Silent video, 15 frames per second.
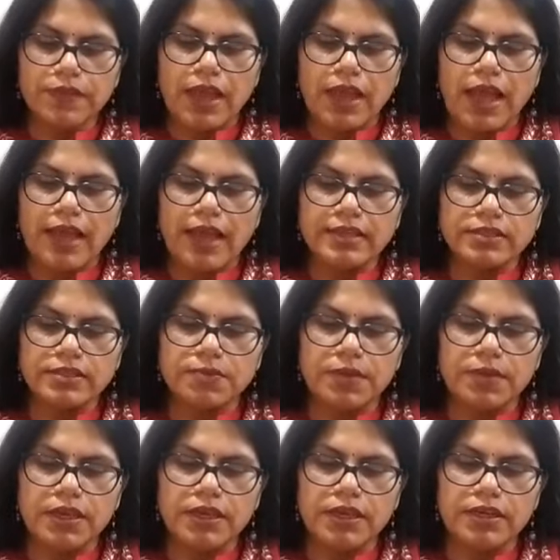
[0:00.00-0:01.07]
has
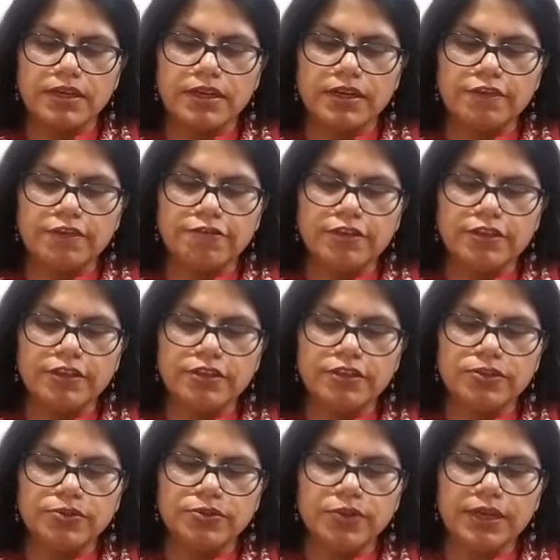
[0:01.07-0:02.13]
been referred
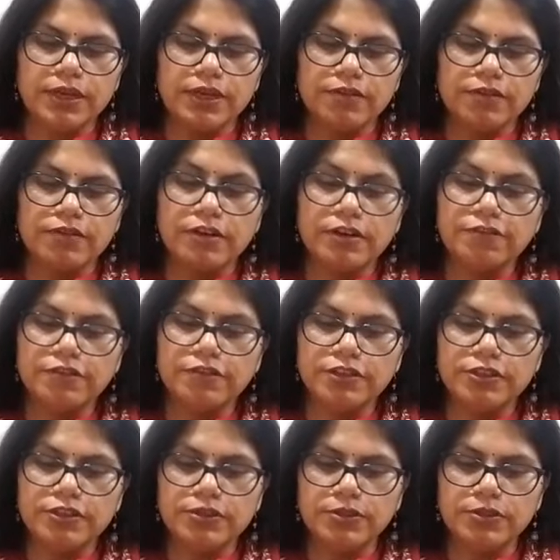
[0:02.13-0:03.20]

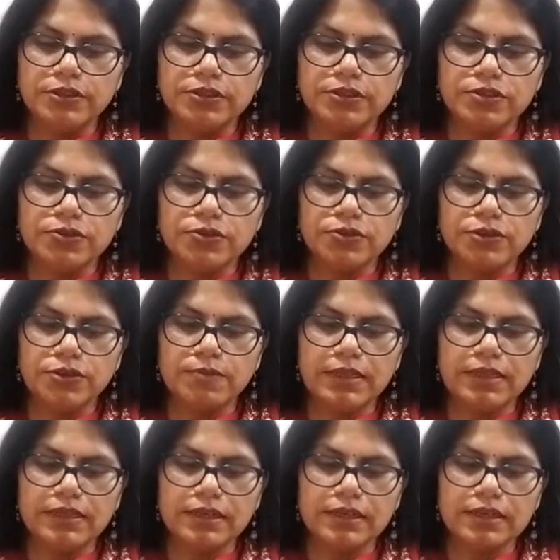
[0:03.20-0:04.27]
to in the story by
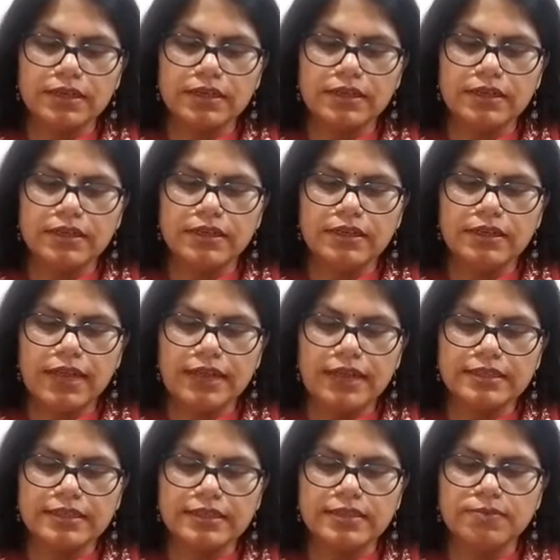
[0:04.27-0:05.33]
the little girl as
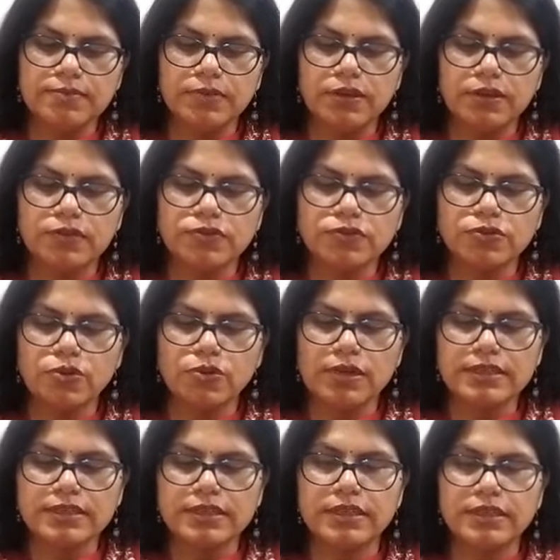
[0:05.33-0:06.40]
a symbol of soul
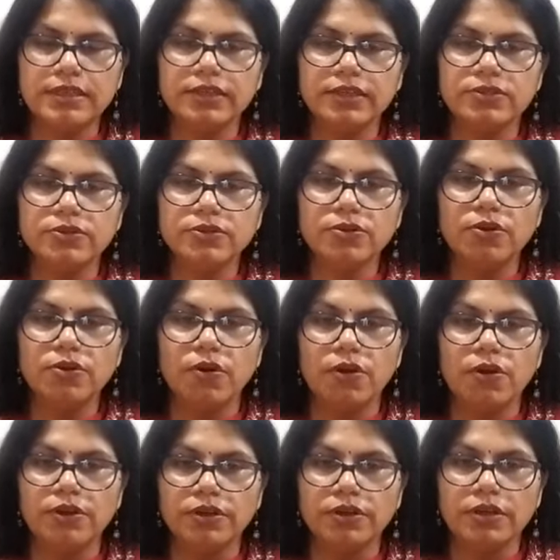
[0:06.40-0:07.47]
ascending to
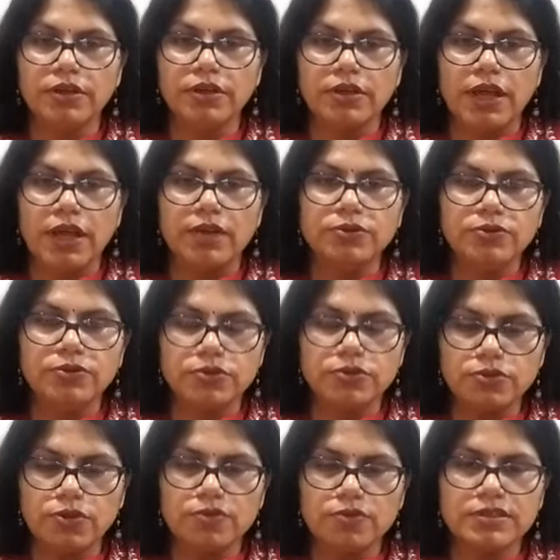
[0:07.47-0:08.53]
God. And whose
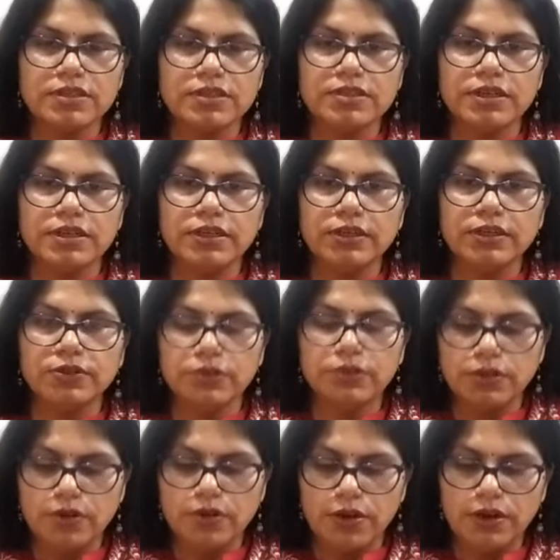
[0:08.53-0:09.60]
soul was ascending to
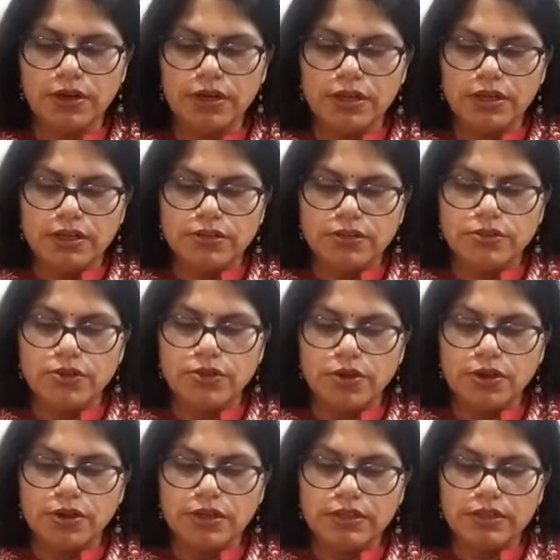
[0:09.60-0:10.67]
God? To
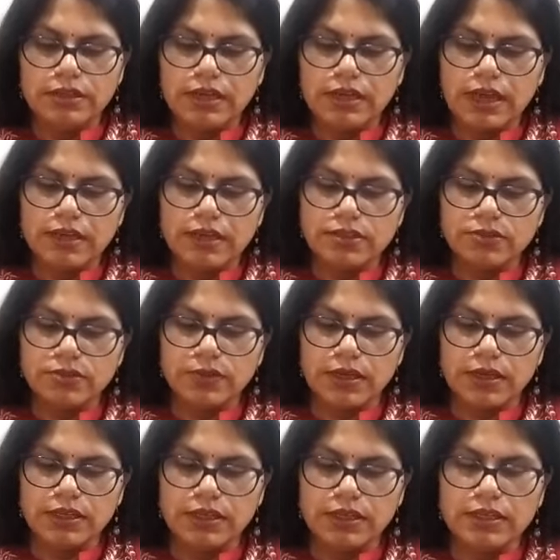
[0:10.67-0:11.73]
God, the last one.
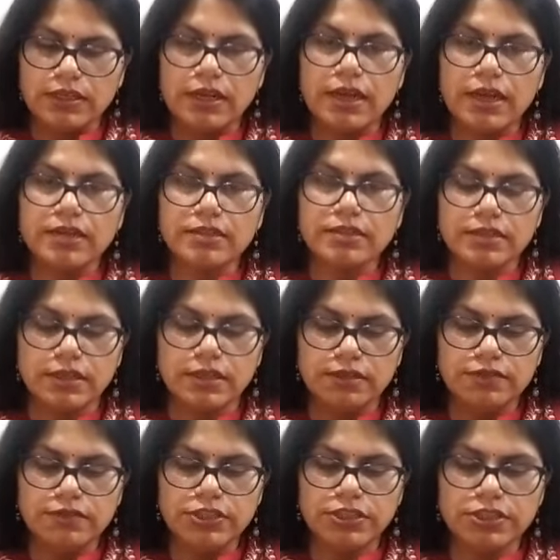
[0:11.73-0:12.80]
In the last, her
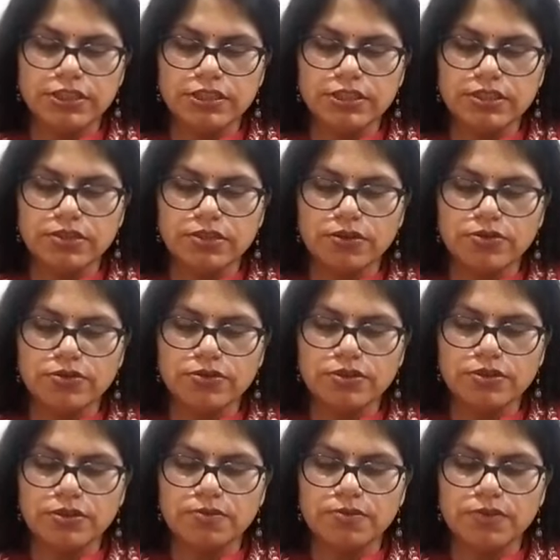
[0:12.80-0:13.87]
vision is also
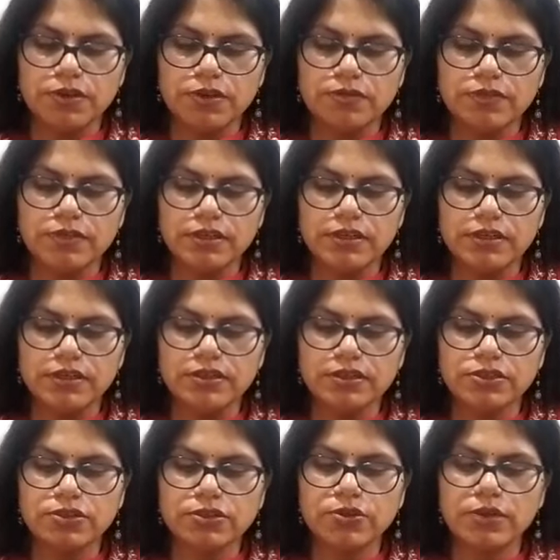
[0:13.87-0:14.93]
symbol of the girl's
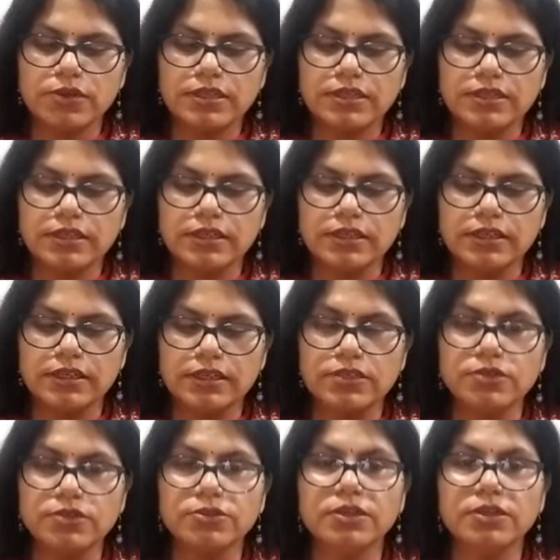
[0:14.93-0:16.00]
soul ascending
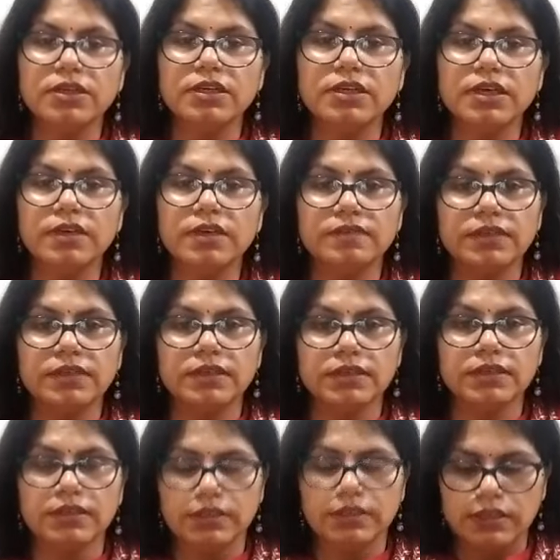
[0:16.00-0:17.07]
into the heaven.
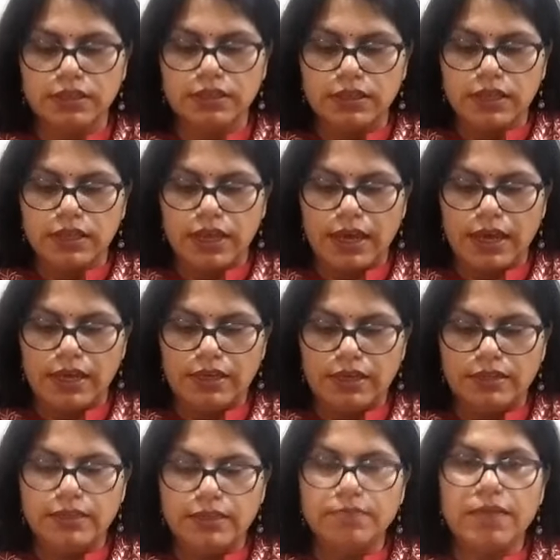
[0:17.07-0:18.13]
And
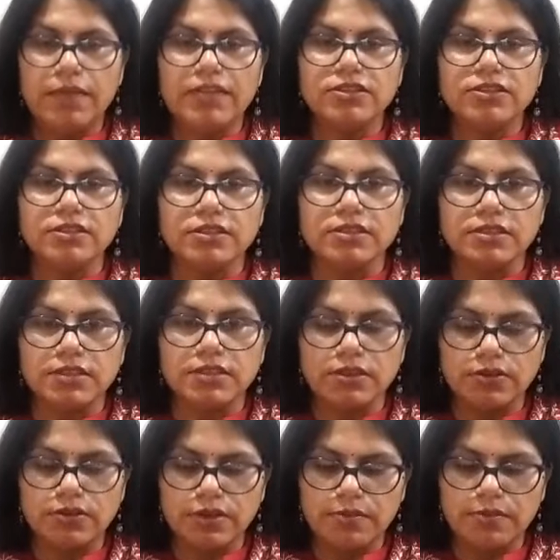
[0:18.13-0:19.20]
then matches.
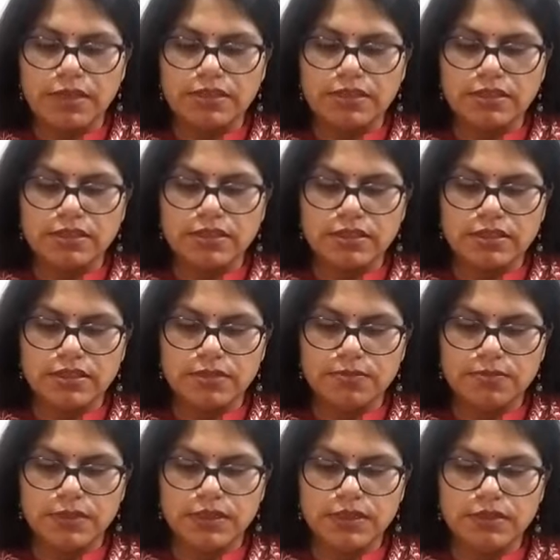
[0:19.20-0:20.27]
Okay, matches are
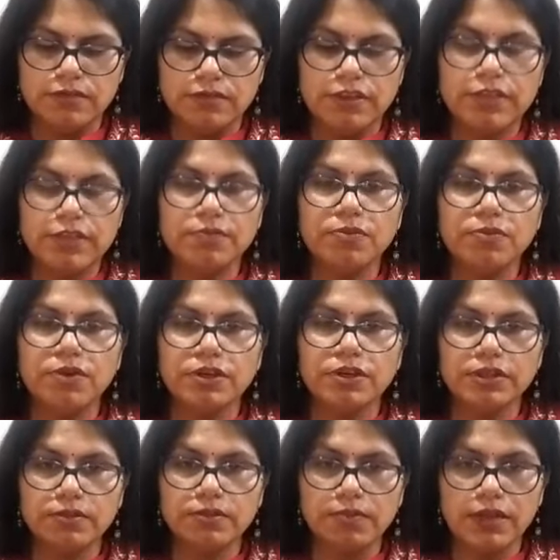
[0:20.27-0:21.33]
symbol, very
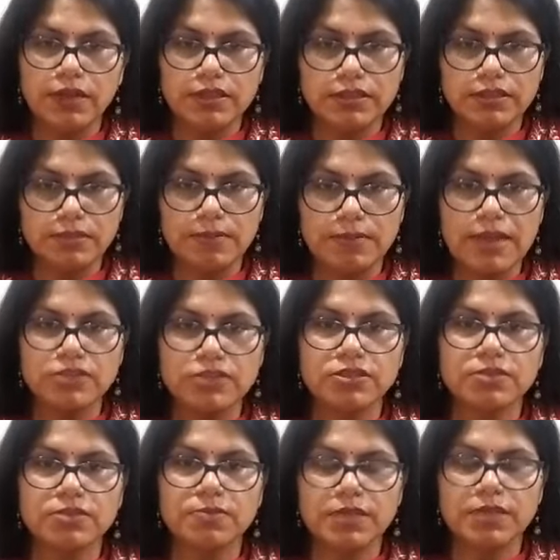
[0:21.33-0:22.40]
important,
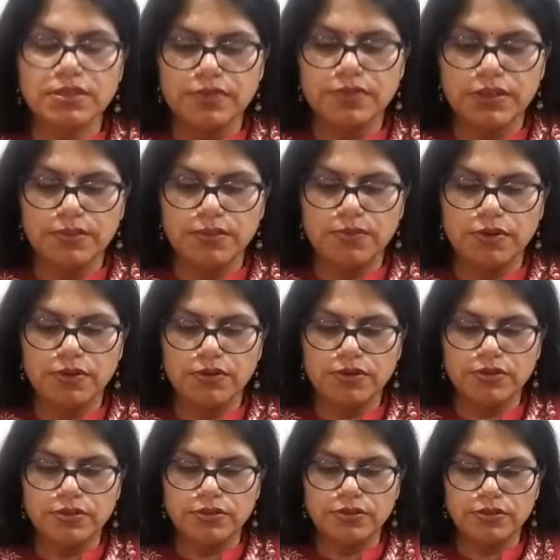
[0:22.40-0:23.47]
matches plays very
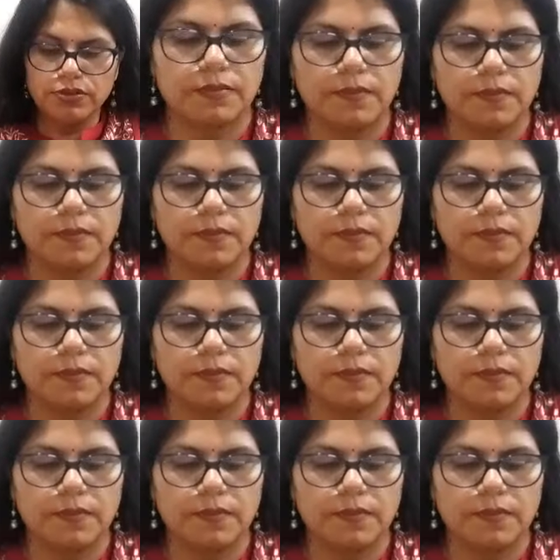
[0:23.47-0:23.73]
important role.